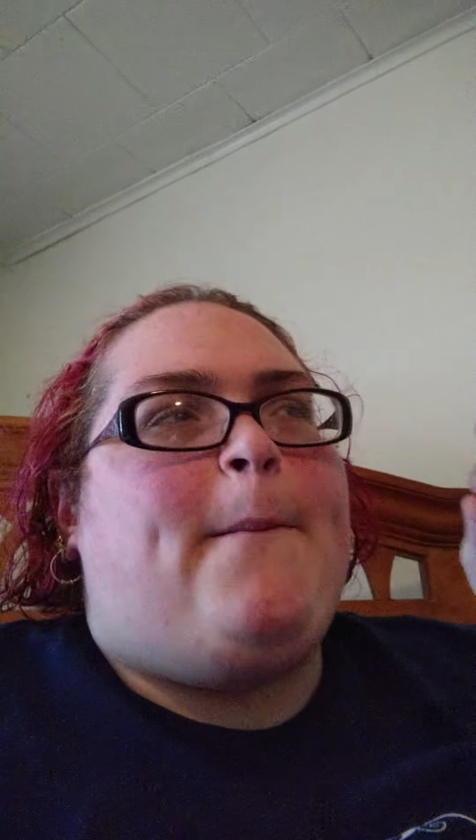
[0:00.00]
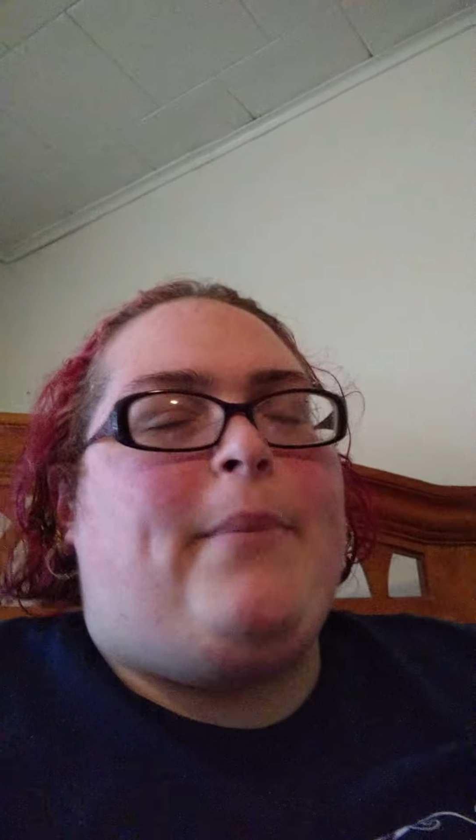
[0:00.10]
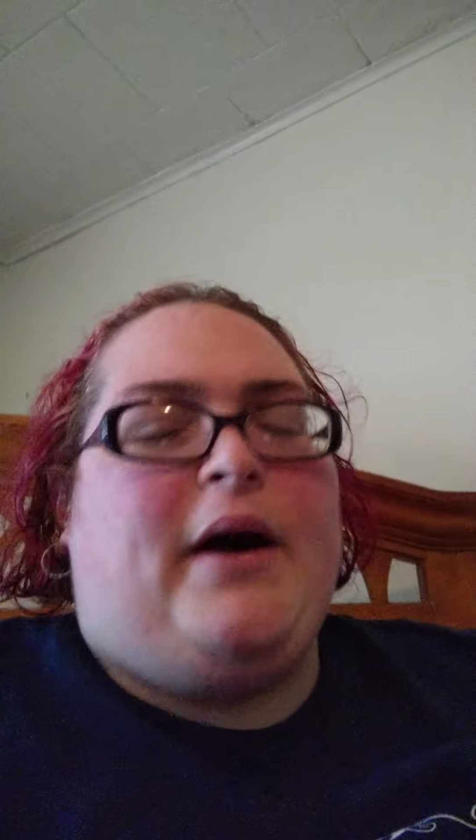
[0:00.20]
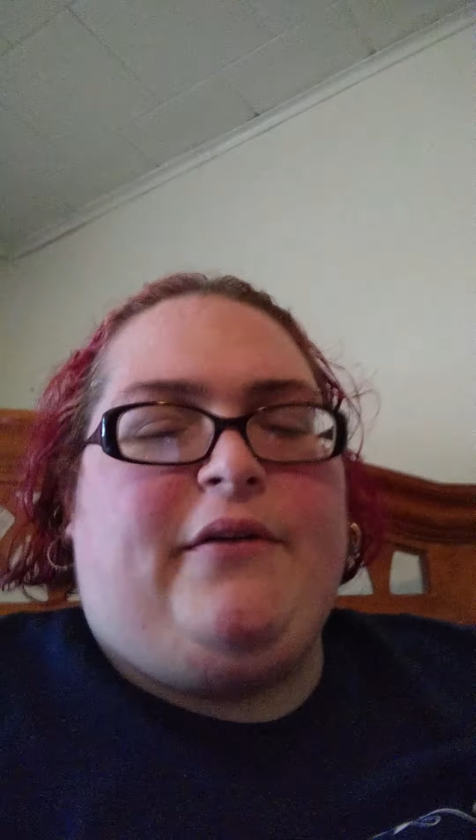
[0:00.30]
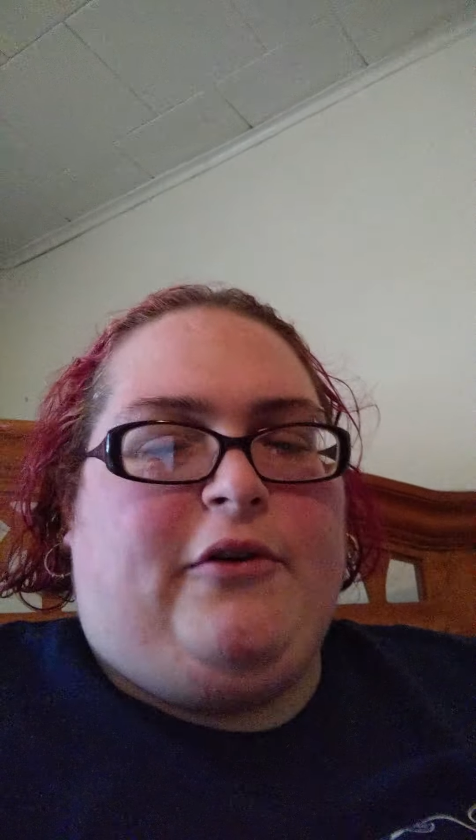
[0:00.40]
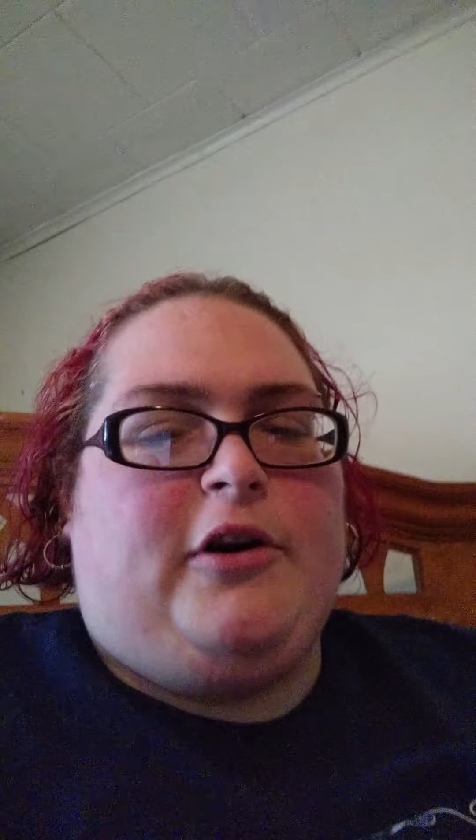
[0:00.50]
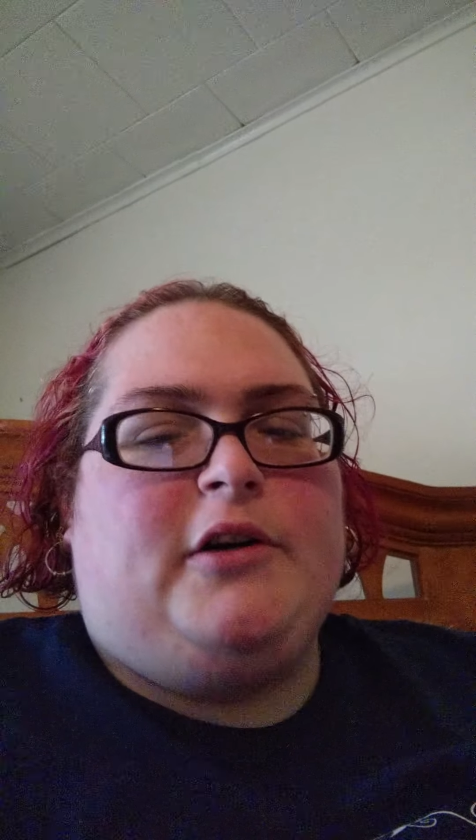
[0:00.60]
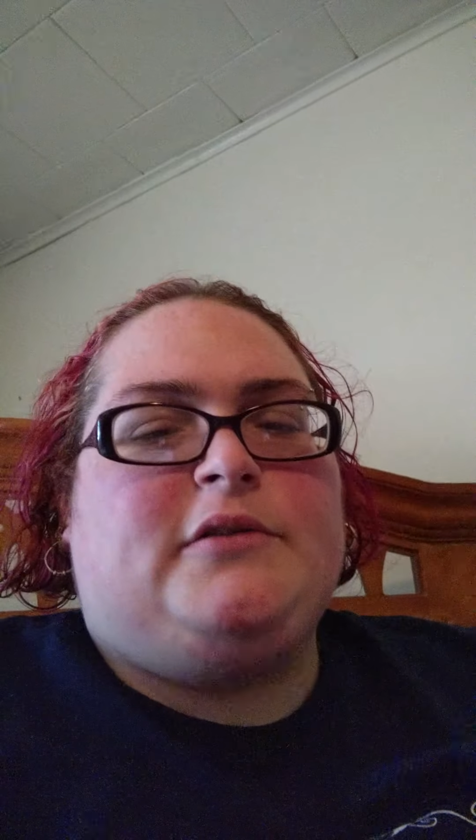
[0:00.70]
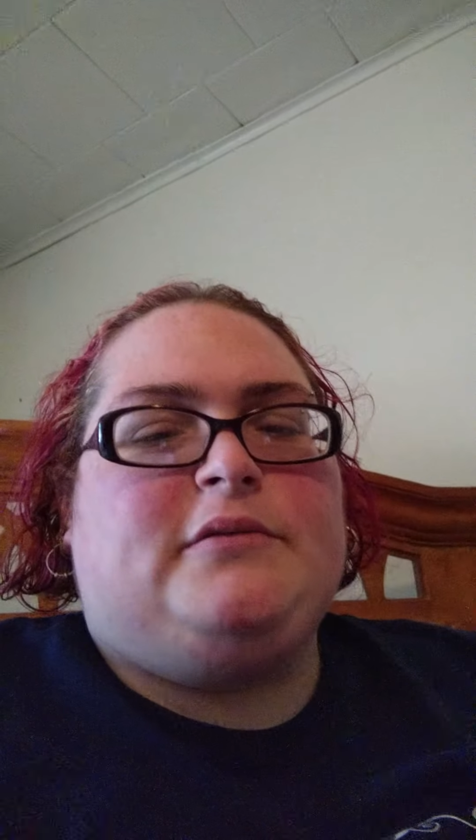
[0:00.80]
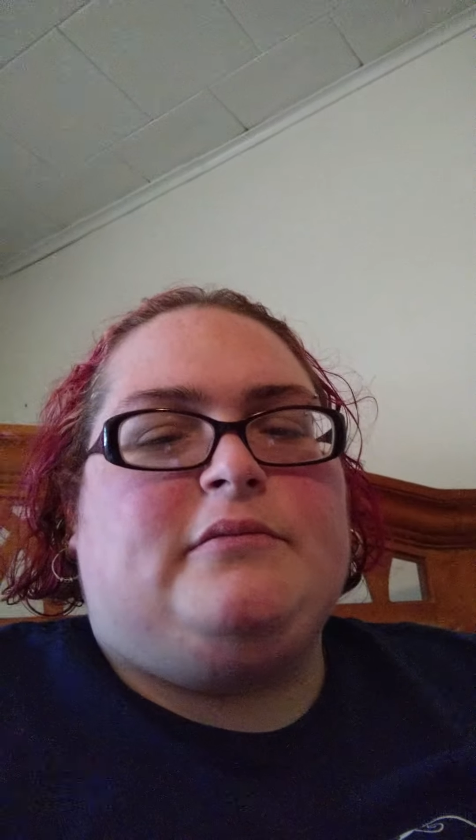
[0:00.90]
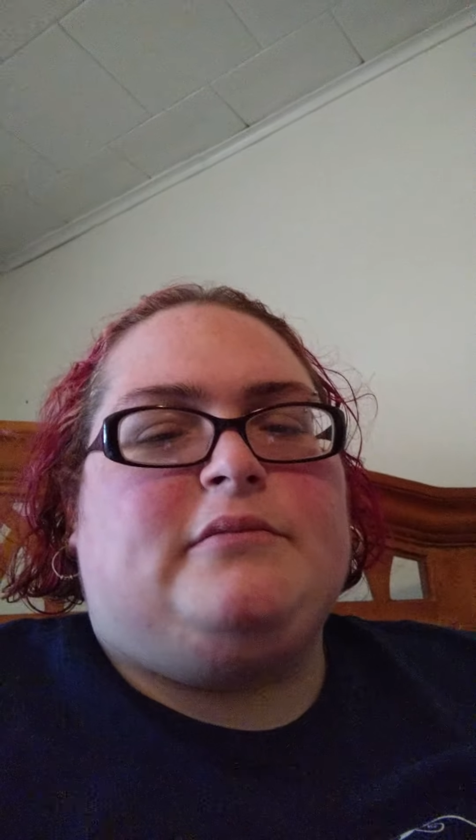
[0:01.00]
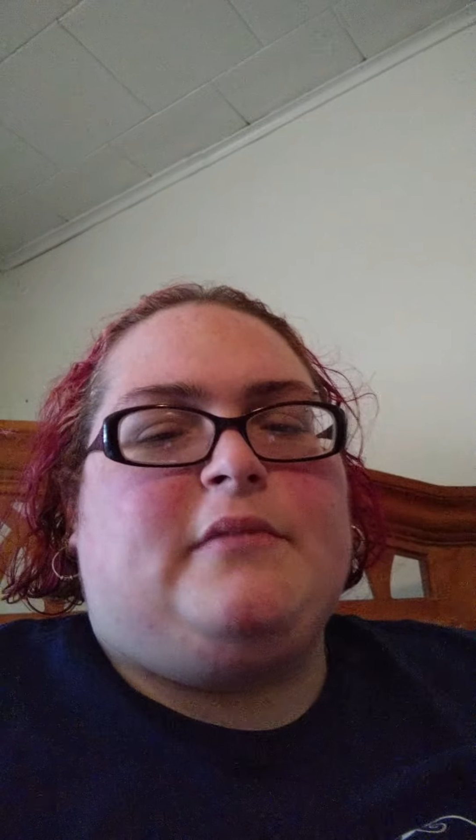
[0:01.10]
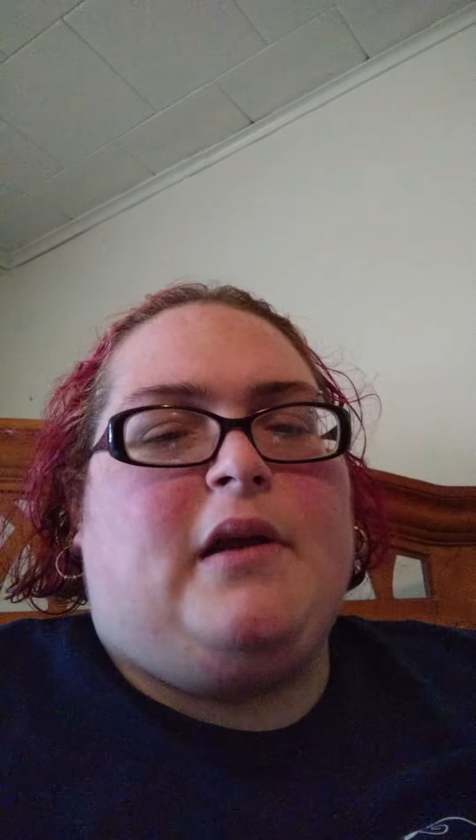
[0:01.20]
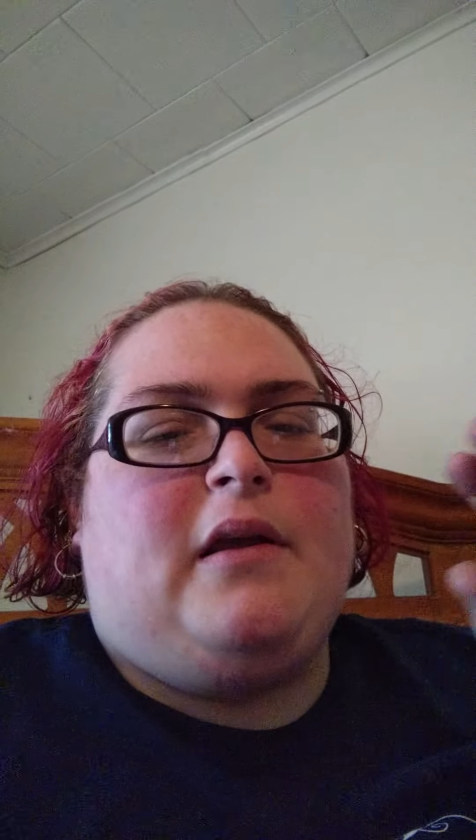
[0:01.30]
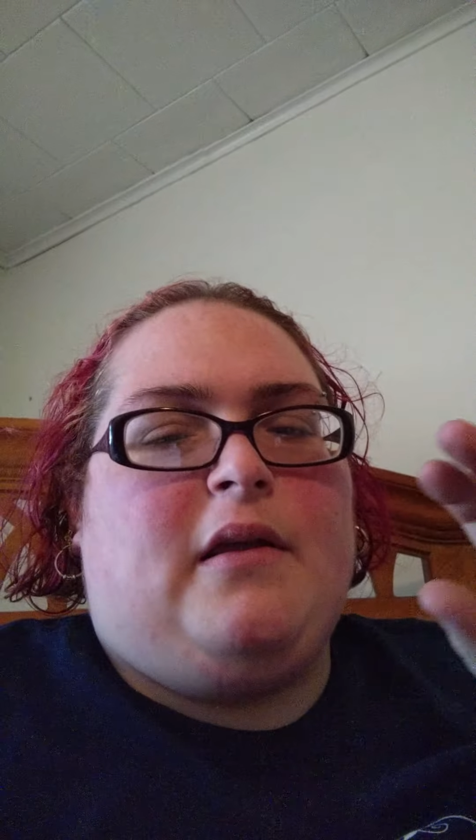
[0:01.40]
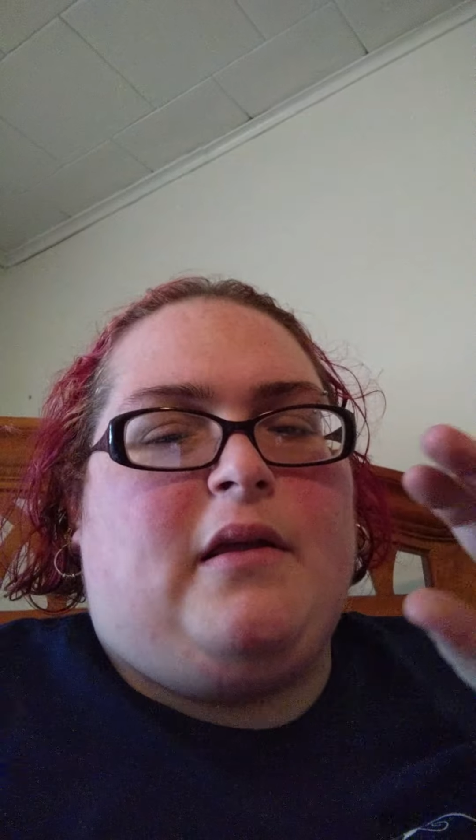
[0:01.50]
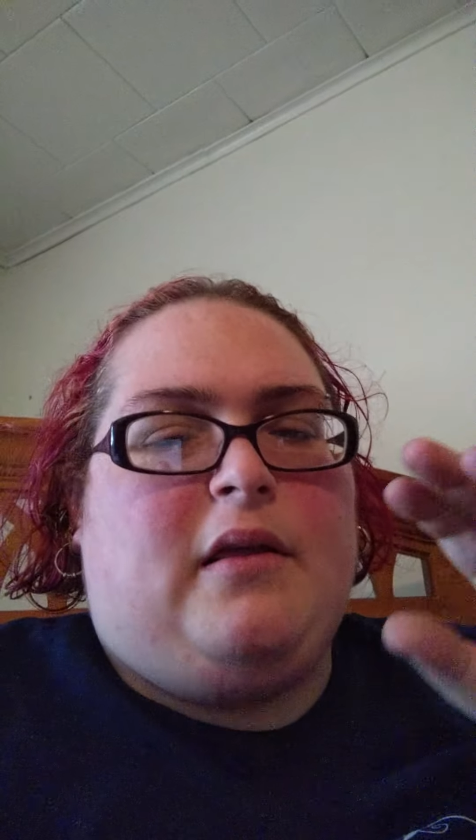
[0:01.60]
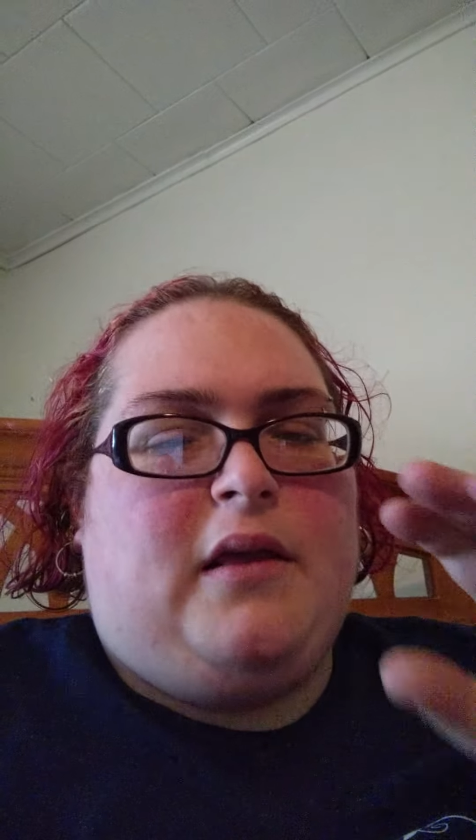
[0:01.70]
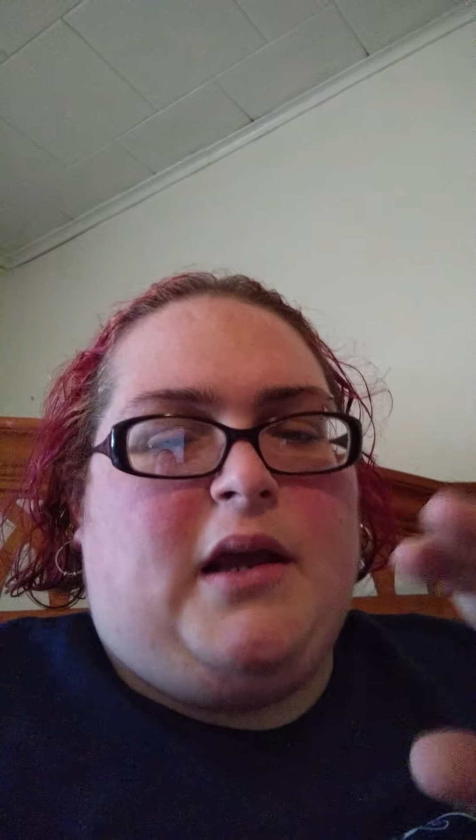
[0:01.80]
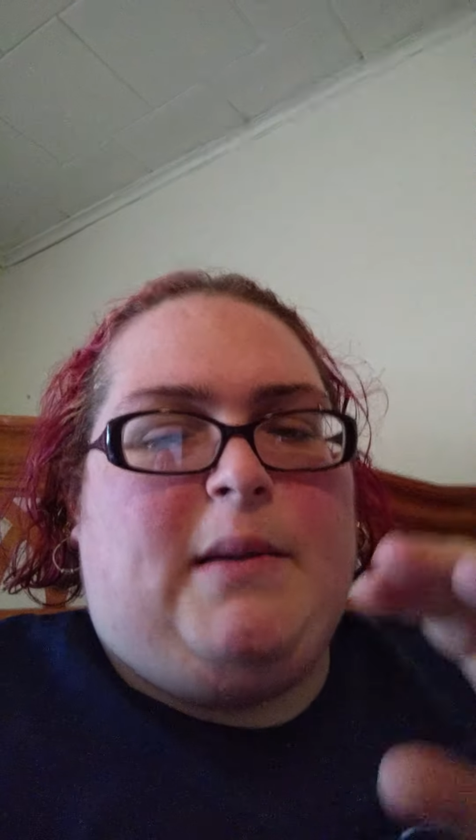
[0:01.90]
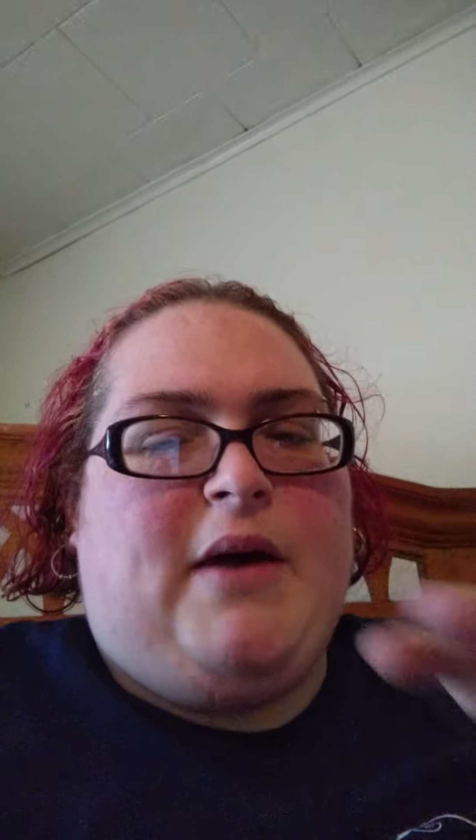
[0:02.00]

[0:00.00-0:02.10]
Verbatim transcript: by far the